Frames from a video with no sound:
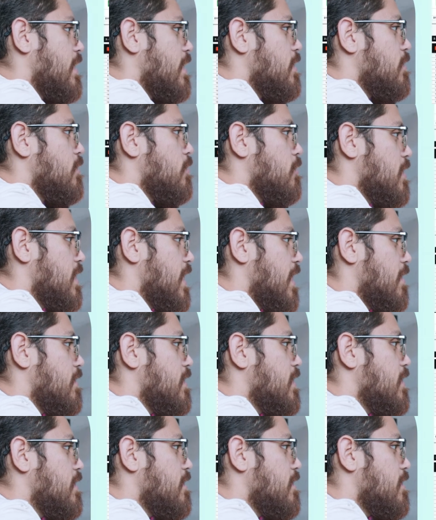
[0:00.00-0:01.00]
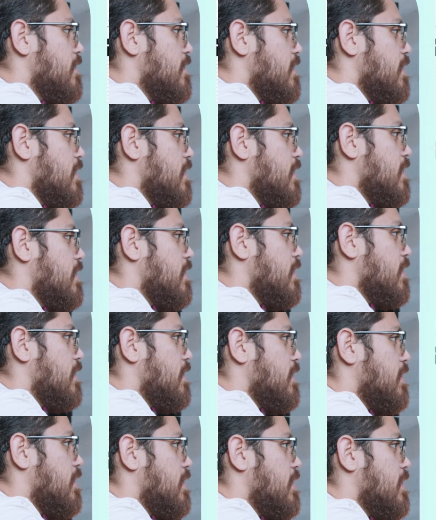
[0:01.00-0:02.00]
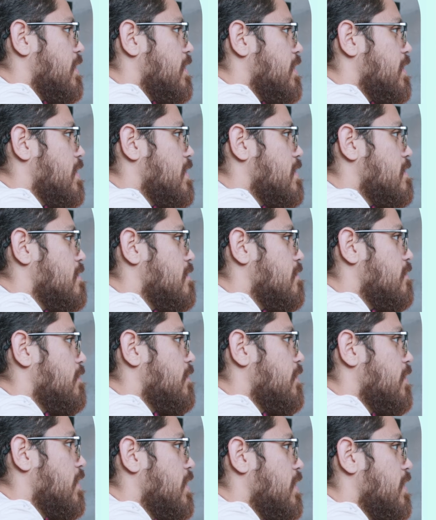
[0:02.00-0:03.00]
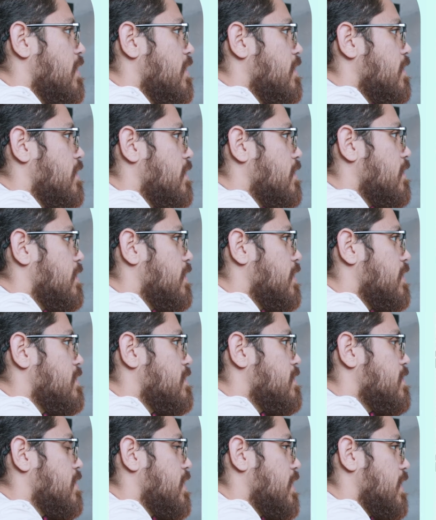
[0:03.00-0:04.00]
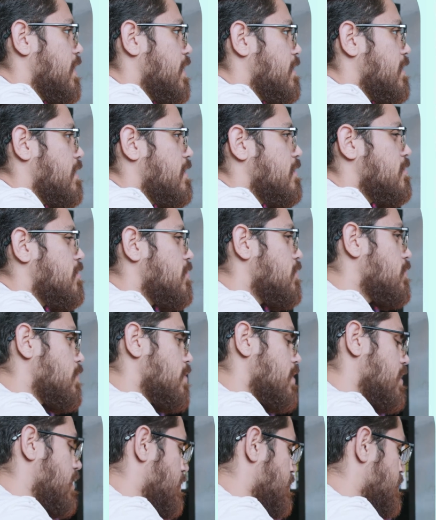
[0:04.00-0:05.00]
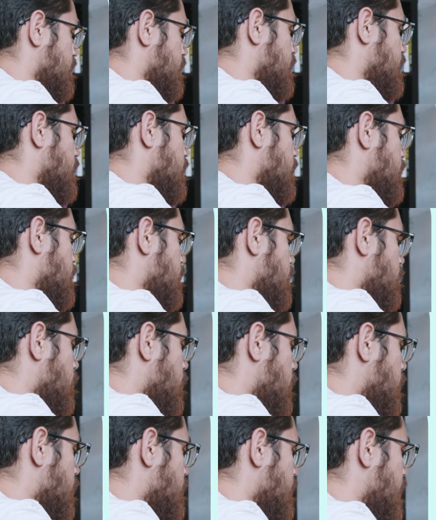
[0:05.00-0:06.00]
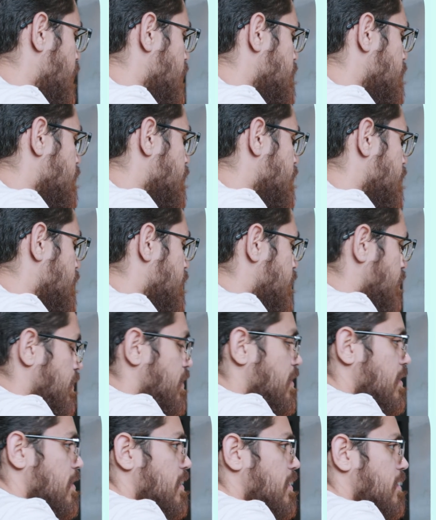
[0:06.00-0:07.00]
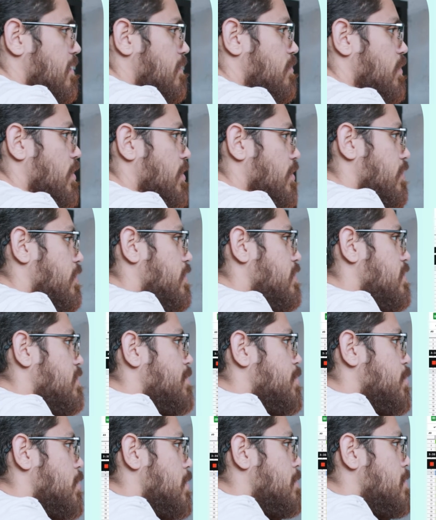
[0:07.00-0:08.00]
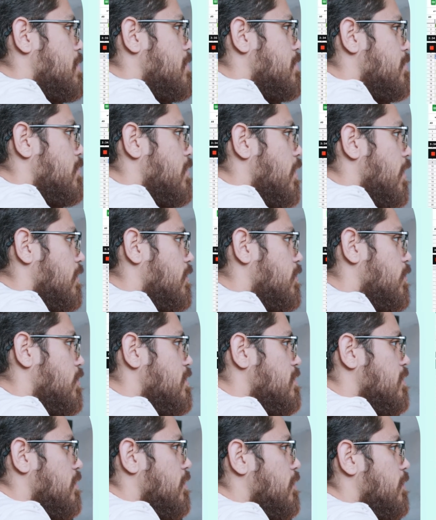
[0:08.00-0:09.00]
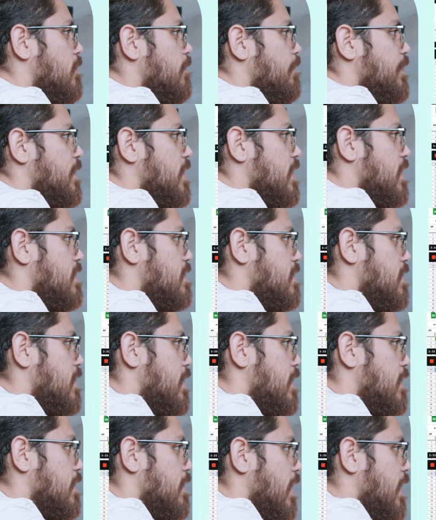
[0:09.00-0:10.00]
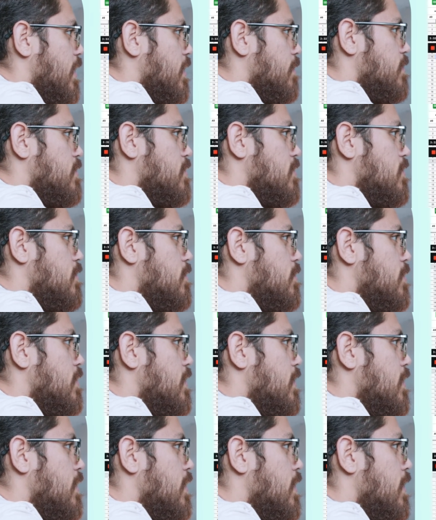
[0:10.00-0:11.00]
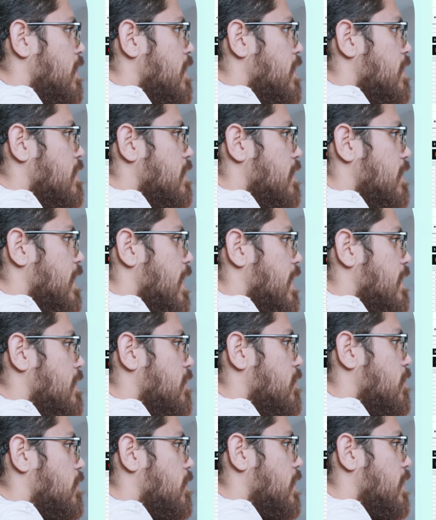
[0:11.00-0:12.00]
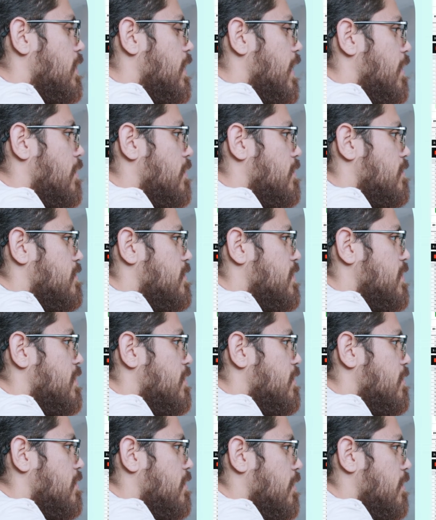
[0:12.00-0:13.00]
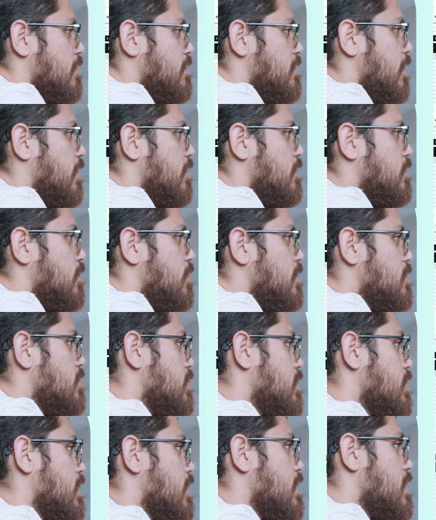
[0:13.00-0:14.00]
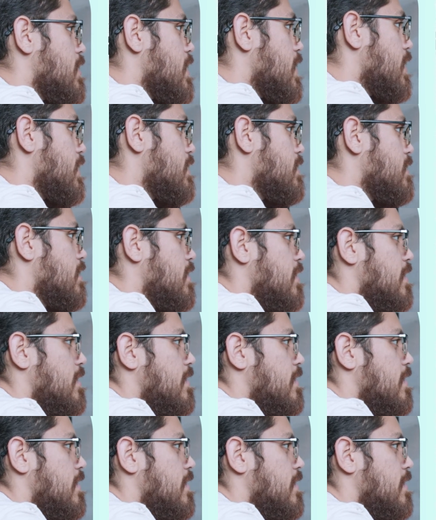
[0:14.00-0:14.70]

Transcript: that you wrote it down here, if let's say, I think Chewy is a good one. That's a monthly subscription to dog toys. So let's say the item is Chewy. The category now is here on dog toys. You click that.